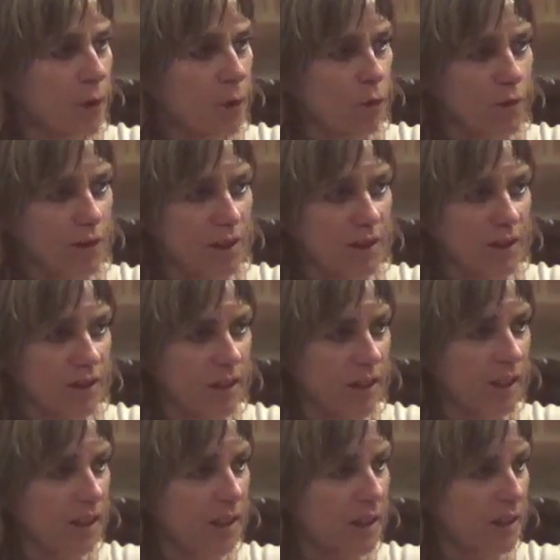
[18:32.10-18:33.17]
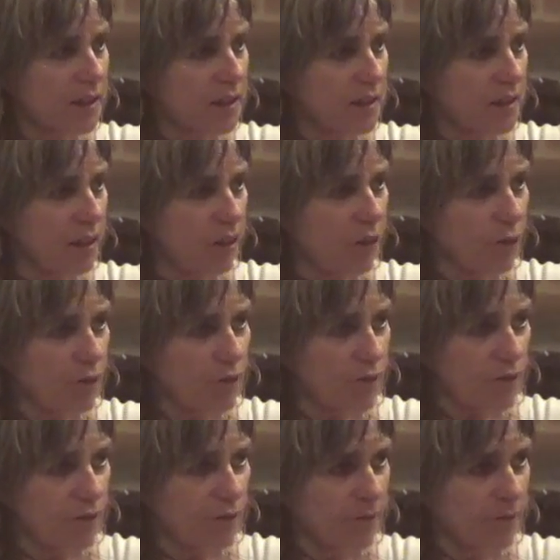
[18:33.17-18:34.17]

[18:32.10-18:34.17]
What is seeing itself